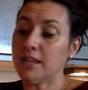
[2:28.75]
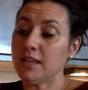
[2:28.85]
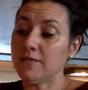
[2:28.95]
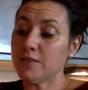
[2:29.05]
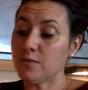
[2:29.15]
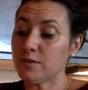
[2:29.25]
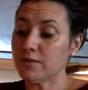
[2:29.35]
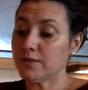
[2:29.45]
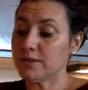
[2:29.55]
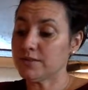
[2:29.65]
If you want
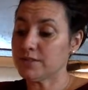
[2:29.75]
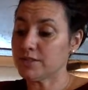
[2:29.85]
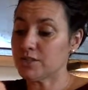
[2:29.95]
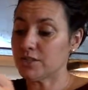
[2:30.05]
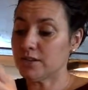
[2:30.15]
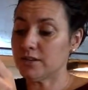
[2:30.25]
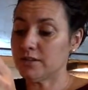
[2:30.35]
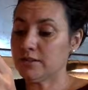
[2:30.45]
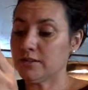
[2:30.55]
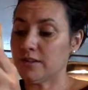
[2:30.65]
to reduce the
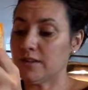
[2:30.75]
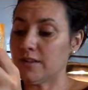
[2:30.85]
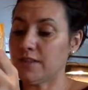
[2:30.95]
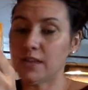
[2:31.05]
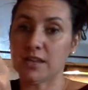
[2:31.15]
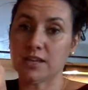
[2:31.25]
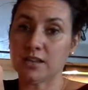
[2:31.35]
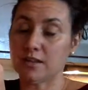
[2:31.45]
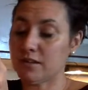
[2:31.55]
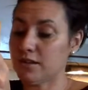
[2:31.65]
sugar,
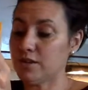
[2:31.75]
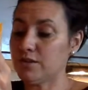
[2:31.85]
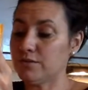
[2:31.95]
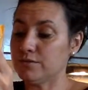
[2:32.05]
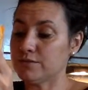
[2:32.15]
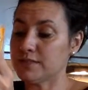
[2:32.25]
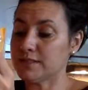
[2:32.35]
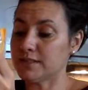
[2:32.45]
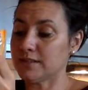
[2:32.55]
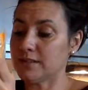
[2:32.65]
then
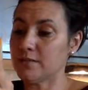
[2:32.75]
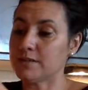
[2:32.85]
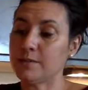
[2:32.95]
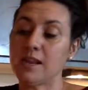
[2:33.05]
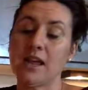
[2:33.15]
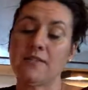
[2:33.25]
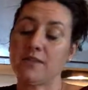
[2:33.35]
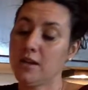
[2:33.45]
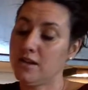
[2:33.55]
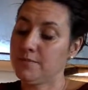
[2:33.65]
use, that was about a
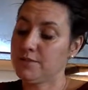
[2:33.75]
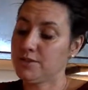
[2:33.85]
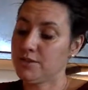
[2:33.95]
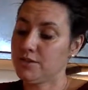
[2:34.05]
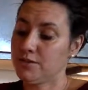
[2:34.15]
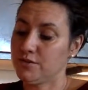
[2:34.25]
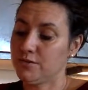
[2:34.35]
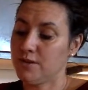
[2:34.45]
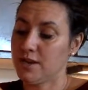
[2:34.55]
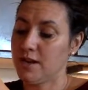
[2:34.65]
half cup
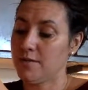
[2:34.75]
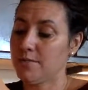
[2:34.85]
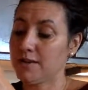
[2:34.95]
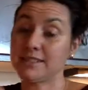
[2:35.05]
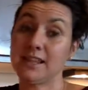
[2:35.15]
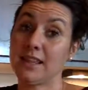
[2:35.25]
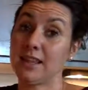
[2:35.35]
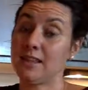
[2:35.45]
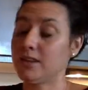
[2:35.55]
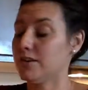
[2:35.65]
to a cup, because I
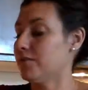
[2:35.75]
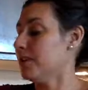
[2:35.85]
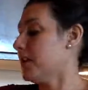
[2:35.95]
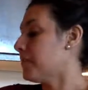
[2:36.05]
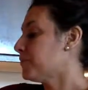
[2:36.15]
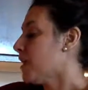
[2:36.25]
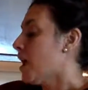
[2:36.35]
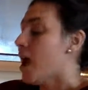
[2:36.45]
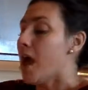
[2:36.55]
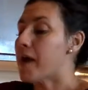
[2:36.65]
like a lot of
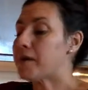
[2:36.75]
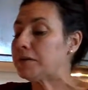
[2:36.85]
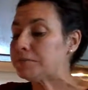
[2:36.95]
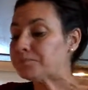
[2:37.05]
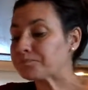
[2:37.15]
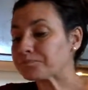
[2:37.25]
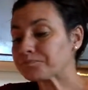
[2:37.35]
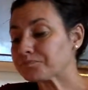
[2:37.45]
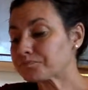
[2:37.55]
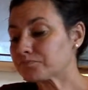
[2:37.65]
coconut.
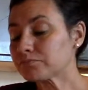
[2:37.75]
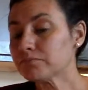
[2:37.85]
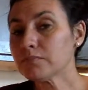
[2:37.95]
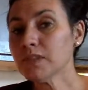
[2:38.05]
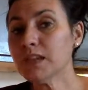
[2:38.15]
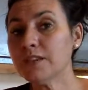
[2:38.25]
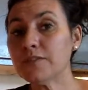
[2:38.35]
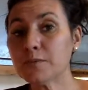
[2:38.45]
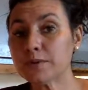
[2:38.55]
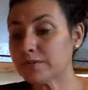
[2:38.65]
If
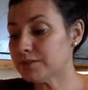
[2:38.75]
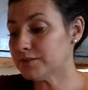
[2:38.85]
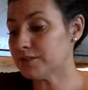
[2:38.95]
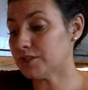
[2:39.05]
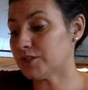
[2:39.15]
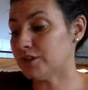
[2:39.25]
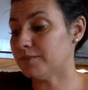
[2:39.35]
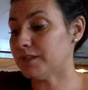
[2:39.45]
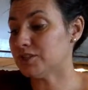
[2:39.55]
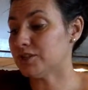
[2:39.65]
you want to reduce the sugar,
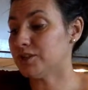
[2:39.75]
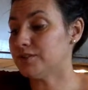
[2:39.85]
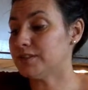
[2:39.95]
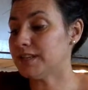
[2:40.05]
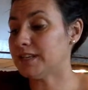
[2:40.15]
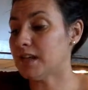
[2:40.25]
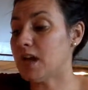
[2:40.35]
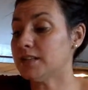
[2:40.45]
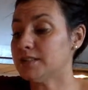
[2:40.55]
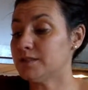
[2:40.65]
make sure you're using
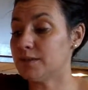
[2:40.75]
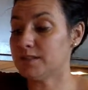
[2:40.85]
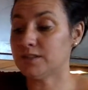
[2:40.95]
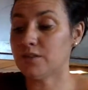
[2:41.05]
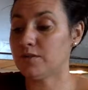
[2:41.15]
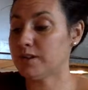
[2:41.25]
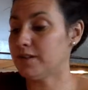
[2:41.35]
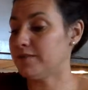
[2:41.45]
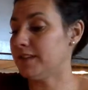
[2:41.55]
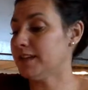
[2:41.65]
unsweetened
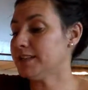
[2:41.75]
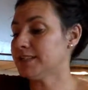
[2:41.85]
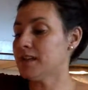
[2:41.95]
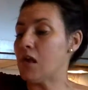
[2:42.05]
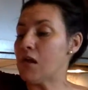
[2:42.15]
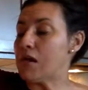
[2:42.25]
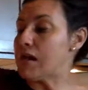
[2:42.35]
coconut flakes.